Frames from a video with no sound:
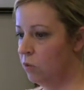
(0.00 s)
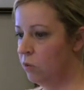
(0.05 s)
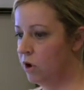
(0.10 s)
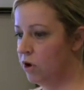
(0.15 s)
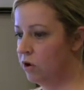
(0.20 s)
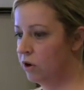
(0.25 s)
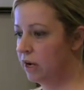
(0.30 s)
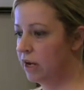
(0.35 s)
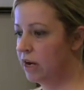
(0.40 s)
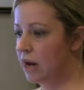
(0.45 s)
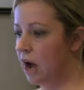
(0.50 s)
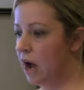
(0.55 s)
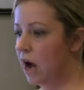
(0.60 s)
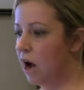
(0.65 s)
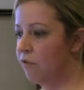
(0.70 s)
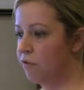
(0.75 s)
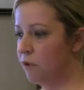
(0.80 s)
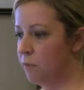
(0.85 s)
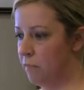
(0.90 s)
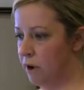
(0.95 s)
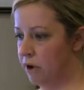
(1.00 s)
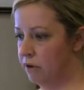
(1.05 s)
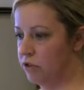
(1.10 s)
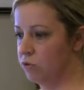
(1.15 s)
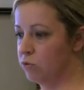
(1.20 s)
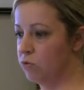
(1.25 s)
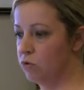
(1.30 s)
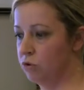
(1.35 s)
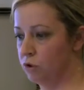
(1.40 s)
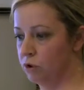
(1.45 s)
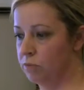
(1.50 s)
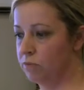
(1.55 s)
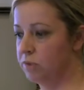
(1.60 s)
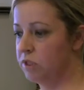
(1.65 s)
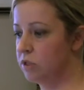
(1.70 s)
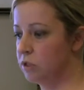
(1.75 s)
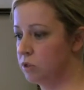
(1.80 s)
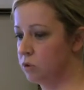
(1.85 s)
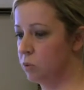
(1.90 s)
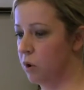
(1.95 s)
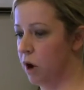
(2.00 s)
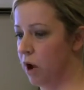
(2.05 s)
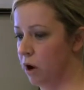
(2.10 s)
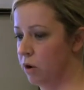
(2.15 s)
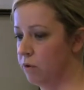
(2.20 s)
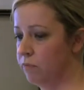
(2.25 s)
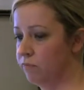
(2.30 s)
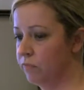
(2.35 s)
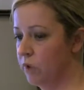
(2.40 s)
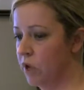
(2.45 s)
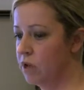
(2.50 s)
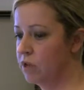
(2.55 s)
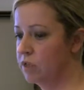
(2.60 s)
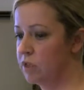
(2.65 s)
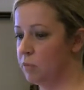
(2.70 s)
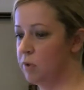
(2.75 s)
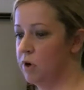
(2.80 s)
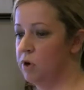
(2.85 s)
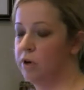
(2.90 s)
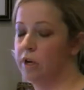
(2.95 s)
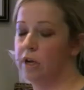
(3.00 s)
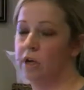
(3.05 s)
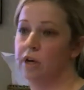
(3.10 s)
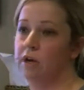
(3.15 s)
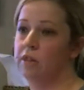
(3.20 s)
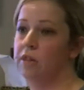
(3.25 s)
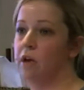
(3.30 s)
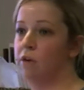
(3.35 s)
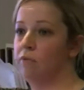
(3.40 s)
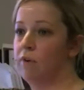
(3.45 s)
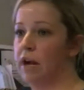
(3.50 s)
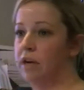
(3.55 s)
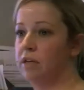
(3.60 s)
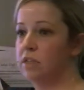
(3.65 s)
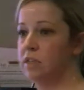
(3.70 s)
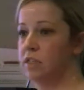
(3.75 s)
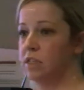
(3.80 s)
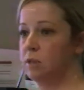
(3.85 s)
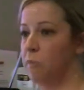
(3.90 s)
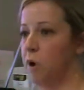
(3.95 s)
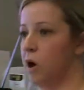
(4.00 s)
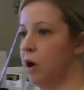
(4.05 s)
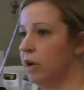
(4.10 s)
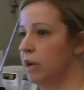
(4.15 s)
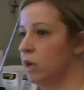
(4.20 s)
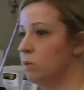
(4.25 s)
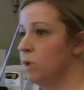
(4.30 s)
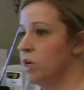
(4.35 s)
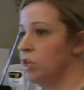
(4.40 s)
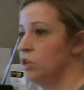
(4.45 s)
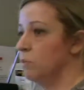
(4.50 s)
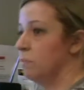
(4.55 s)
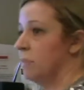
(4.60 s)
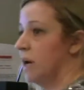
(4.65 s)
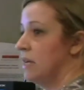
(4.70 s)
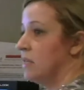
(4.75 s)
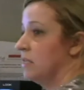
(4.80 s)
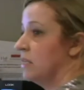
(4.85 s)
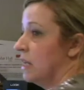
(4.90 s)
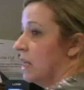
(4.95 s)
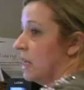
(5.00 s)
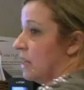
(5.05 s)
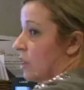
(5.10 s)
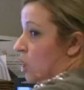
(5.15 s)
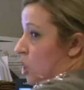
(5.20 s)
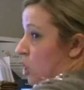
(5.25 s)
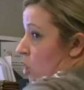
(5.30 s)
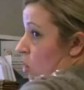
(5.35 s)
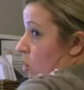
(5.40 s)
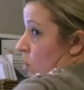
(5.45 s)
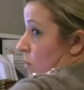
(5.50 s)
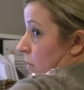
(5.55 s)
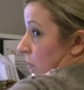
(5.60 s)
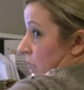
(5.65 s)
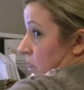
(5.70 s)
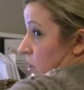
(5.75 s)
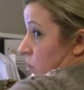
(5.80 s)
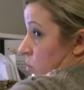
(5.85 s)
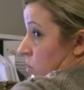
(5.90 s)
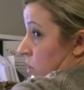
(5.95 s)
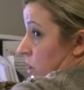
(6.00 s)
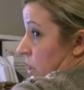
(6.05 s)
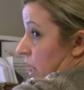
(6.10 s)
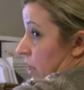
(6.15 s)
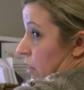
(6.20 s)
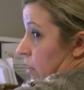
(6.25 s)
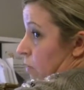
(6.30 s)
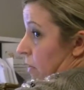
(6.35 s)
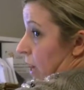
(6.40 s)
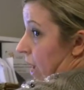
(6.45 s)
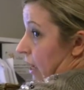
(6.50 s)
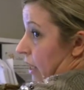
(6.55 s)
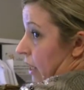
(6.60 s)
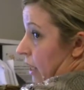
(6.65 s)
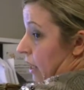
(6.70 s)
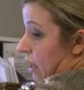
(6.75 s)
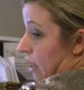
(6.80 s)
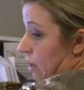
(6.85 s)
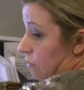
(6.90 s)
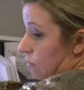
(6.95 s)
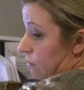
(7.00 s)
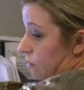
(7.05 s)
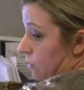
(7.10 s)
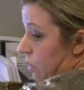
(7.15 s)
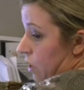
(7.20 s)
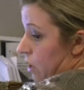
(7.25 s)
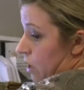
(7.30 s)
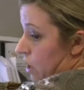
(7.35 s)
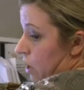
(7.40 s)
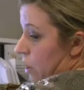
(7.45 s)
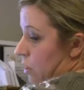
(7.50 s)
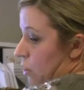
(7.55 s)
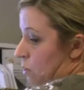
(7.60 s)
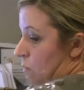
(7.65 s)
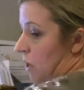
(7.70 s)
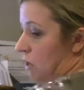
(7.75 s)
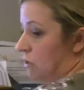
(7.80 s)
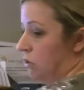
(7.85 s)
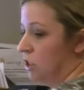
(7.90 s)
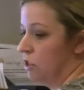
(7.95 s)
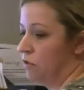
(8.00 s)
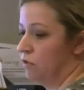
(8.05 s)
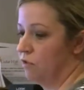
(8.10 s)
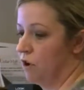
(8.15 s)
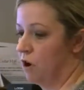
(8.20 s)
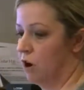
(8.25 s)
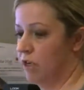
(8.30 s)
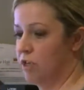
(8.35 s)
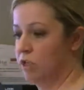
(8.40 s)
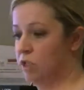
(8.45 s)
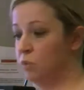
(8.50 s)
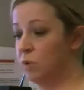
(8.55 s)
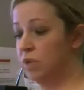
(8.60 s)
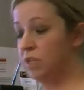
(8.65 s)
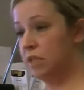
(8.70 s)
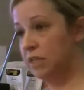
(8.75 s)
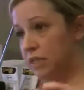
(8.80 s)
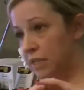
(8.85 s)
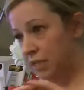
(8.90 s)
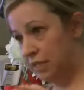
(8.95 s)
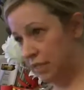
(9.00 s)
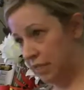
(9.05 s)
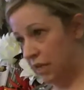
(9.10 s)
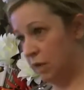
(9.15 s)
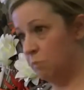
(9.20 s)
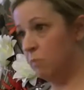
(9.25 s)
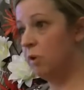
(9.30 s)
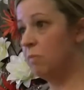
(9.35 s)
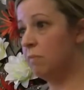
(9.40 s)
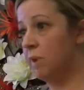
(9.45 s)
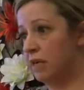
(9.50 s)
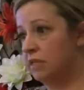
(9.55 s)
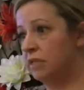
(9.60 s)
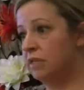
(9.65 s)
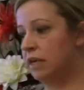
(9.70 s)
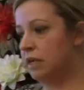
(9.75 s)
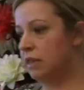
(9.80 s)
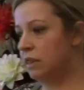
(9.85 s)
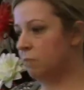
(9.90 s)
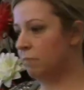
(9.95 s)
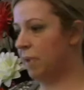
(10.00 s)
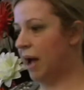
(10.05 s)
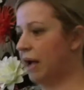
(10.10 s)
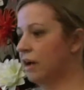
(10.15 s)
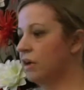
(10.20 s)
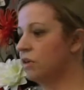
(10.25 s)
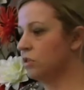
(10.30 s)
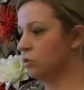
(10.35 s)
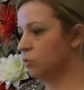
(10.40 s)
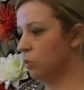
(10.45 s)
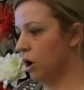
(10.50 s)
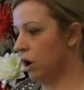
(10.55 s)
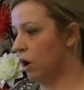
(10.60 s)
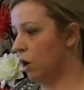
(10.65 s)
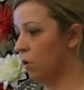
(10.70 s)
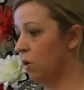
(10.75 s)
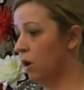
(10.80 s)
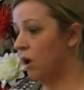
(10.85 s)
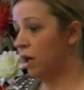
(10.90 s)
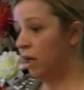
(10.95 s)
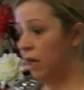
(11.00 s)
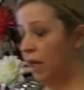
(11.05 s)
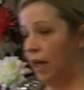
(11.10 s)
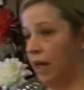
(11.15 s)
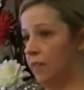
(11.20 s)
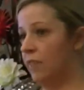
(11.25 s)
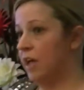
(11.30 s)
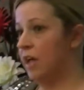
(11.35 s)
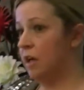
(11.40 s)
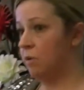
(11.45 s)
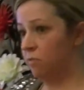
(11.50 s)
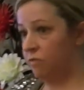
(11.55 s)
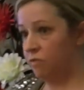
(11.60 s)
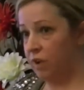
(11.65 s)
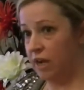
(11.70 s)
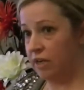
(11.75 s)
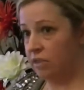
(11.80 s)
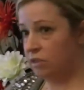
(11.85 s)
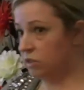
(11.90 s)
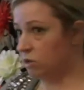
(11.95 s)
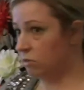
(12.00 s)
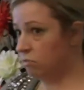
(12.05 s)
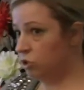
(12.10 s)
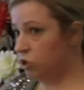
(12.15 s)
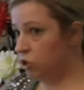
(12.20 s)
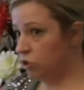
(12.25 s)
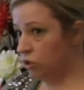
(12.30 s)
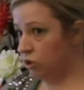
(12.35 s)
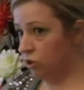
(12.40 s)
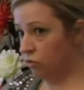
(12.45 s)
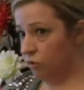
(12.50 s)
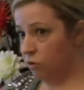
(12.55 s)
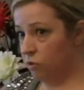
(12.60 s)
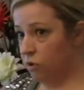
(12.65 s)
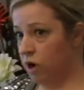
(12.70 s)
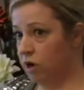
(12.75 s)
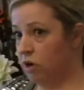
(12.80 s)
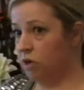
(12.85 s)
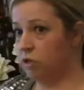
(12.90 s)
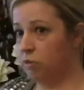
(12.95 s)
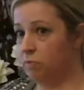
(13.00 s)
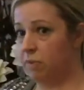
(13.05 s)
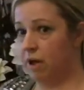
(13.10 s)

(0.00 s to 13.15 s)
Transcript: we're looking at other muscle groups as well. So we're looking at the erector spinae, which are basically the long muscles down the back here. The multifidus, which is a deeper muscle in the back as well. And the hip flexors. I'm sure you've all heard